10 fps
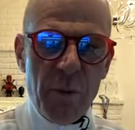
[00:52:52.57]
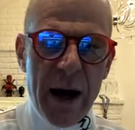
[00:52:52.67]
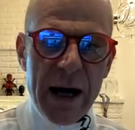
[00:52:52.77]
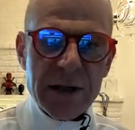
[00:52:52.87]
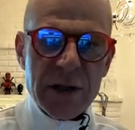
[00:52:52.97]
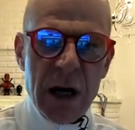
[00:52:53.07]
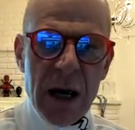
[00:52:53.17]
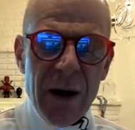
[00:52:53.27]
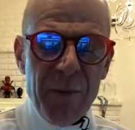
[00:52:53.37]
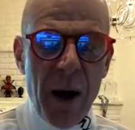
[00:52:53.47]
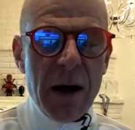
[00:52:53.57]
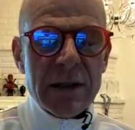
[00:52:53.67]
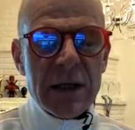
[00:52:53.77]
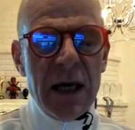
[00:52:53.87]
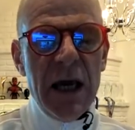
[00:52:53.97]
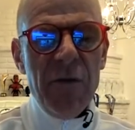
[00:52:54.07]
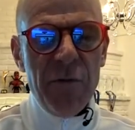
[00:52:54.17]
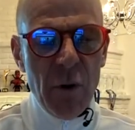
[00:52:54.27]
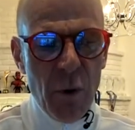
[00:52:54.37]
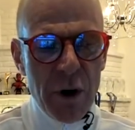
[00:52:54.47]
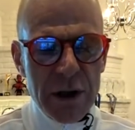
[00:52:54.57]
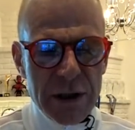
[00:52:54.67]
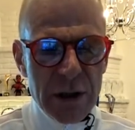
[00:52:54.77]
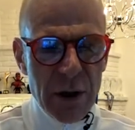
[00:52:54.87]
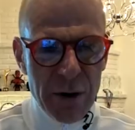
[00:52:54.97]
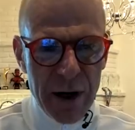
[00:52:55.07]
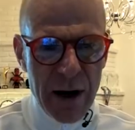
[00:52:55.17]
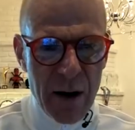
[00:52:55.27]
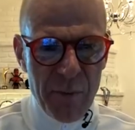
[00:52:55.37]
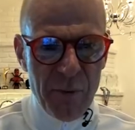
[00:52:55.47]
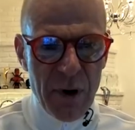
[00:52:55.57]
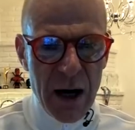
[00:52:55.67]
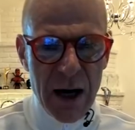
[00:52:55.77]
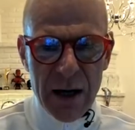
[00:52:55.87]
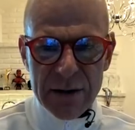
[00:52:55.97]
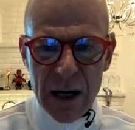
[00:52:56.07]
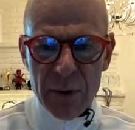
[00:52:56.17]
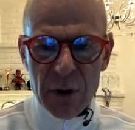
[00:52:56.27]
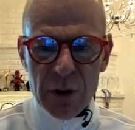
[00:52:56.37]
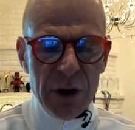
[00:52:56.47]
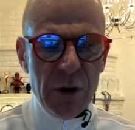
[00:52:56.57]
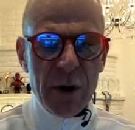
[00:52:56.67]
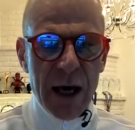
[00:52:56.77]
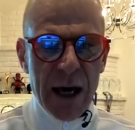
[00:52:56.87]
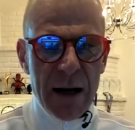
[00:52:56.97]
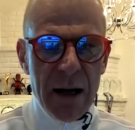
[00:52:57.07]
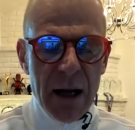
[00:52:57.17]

patch. But if you wanted to load it up double, you can.